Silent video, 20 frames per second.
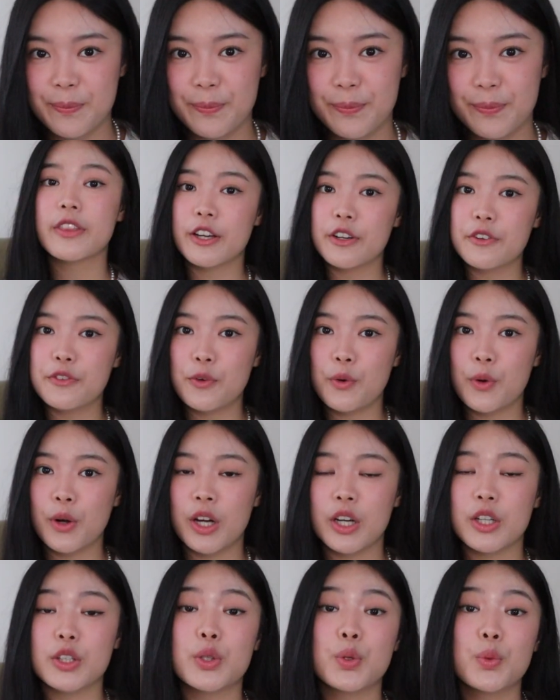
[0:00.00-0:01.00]

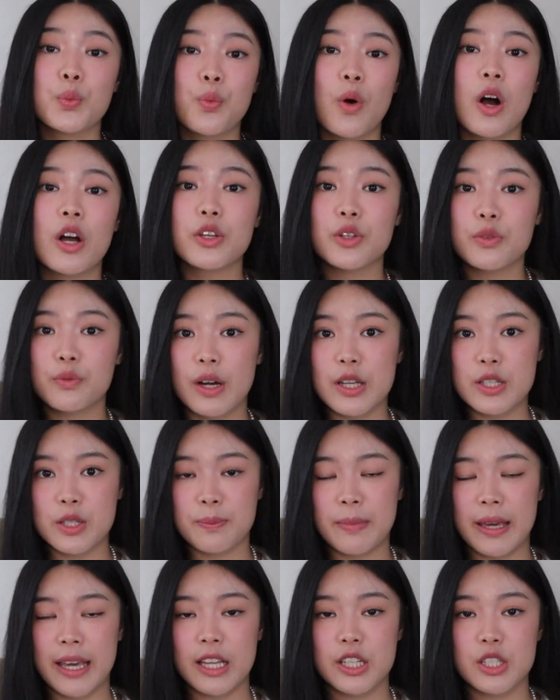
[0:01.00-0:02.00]
Therefore, you want your
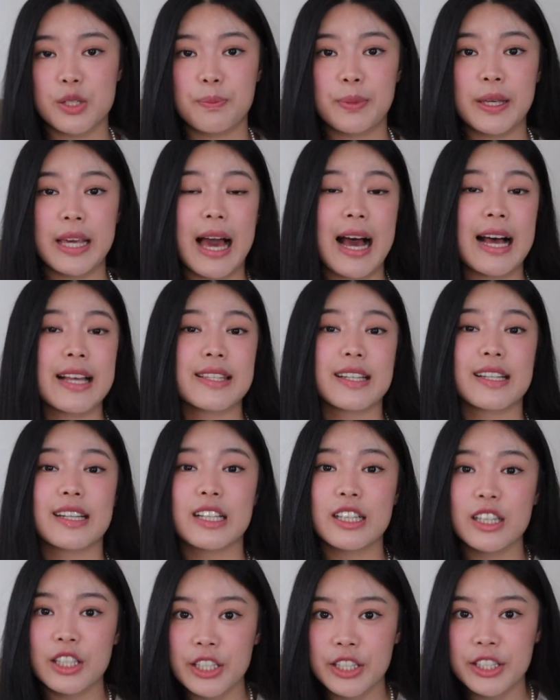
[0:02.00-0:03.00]
resume to be as
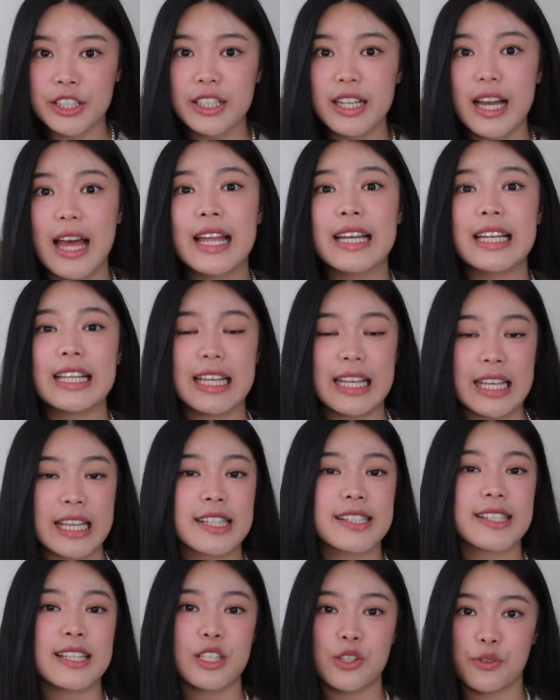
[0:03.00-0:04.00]
clear and
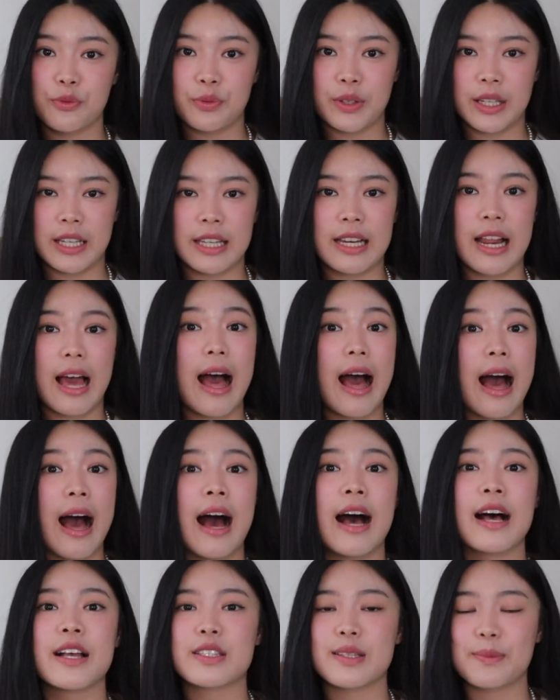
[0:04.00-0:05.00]
easy to read
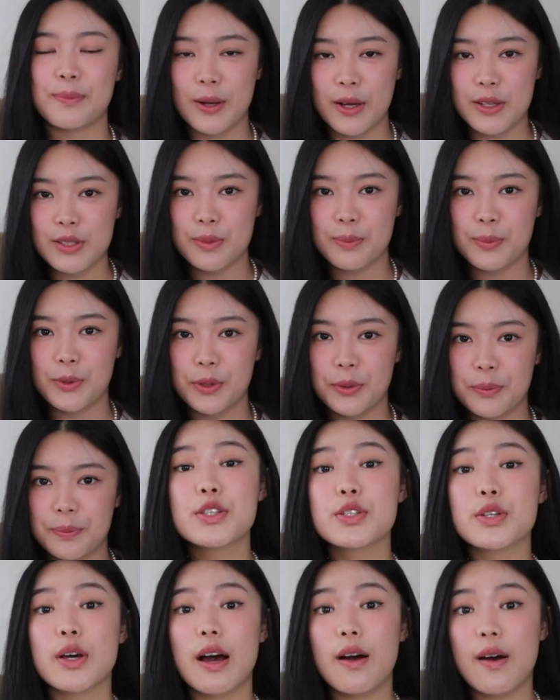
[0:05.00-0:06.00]
as possible.
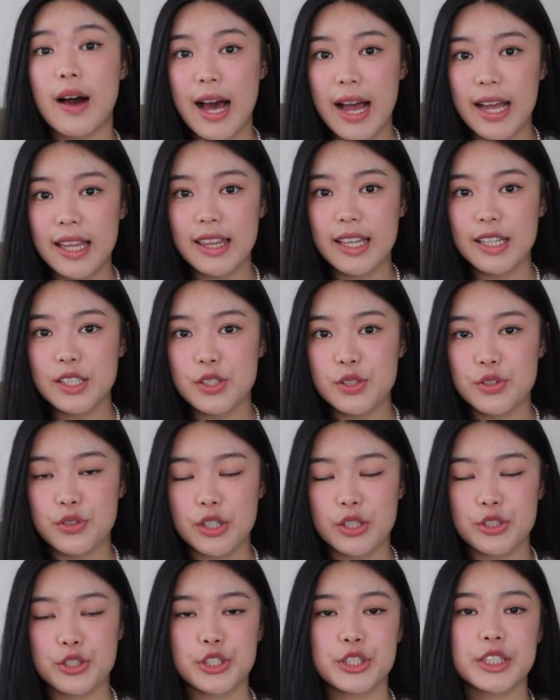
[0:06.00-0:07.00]
So how I like to
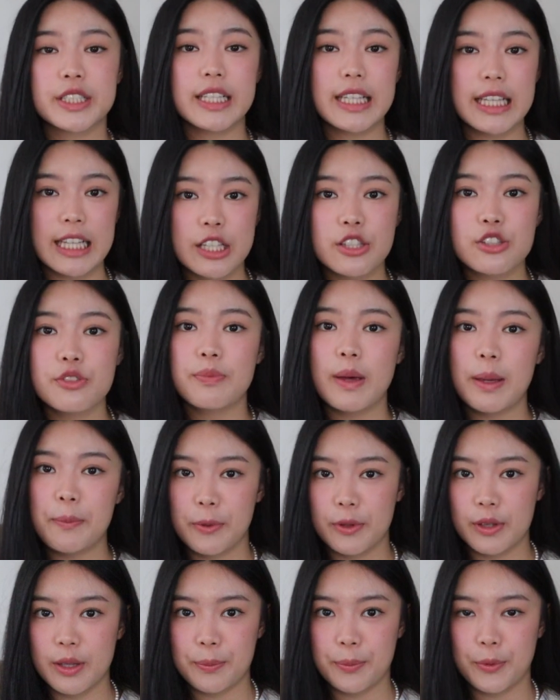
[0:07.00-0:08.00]
structure each of my
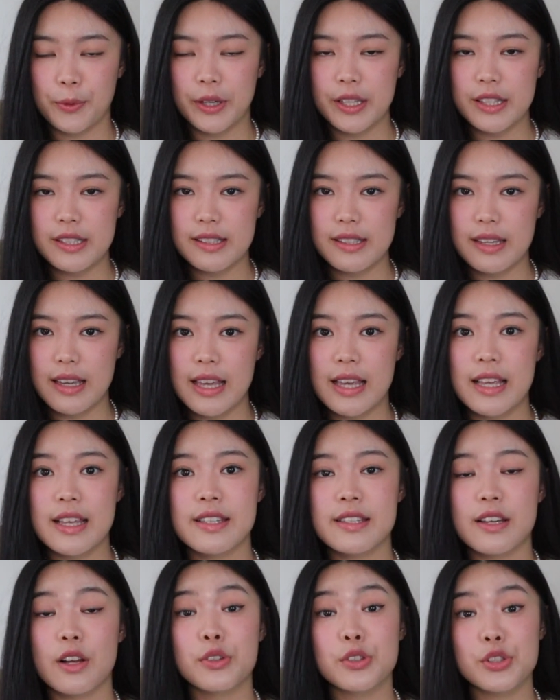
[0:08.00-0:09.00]
bullet points
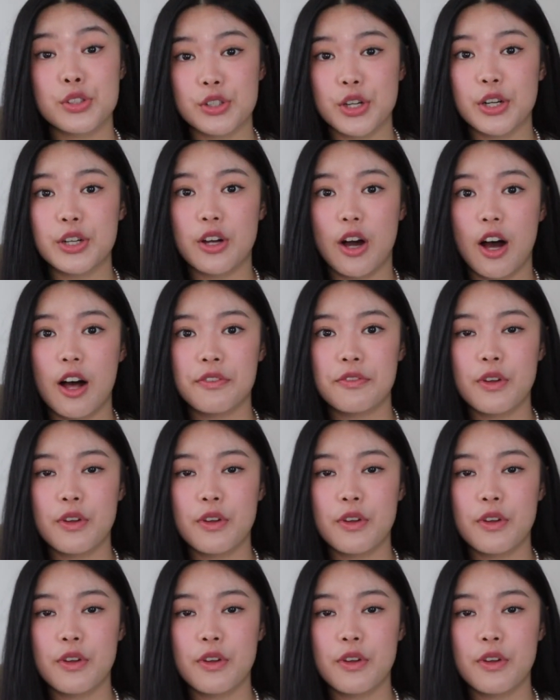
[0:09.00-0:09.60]
is I'll start off